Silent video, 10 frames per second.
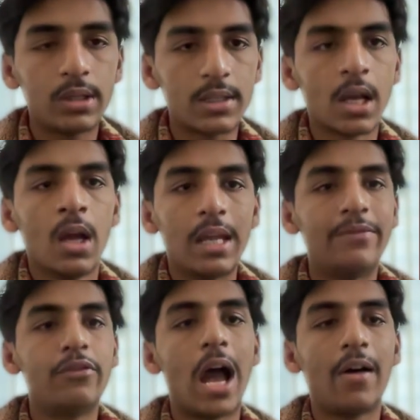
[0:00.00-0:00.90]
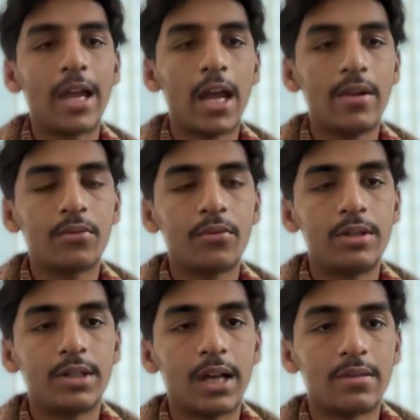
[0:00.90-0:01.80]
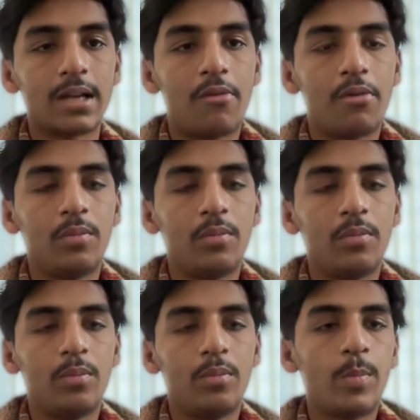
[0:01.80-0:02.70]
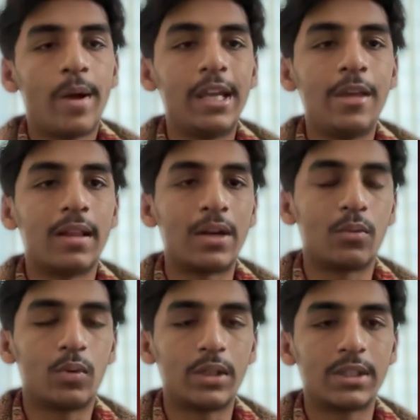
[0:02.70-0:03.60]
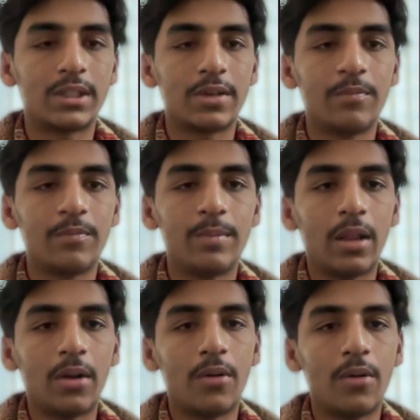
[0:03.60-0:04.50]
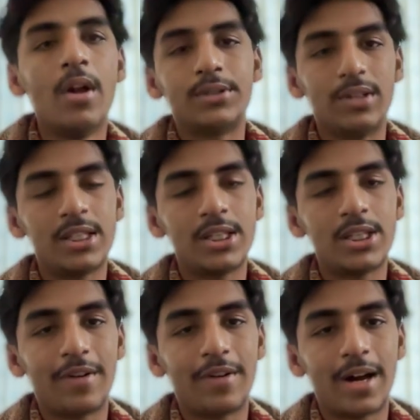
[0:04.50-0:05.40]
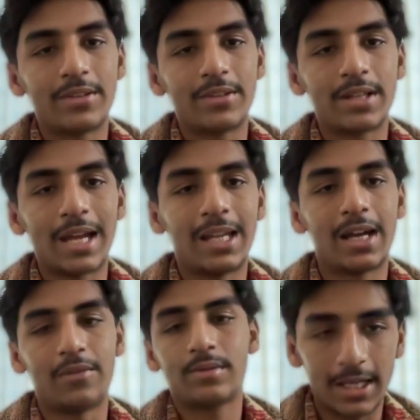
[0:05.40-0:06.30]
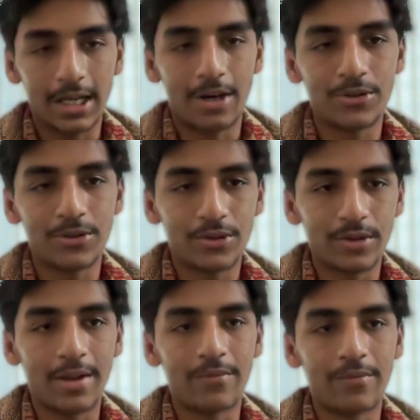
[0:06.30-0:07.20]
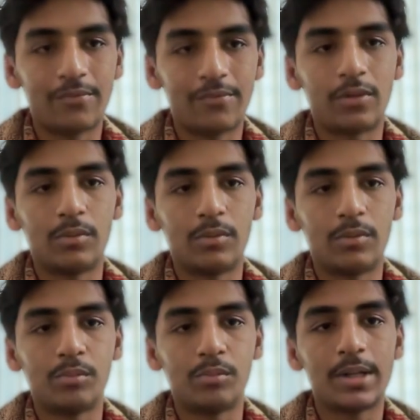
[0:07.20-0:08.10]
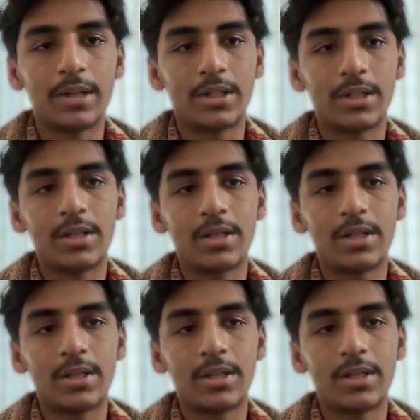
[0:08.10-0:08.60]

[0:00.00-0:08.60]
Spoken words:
If you have any questions, I will put my email and WhatsApp below. So this is Shipat signing out today from BizSmashers. Have a great day.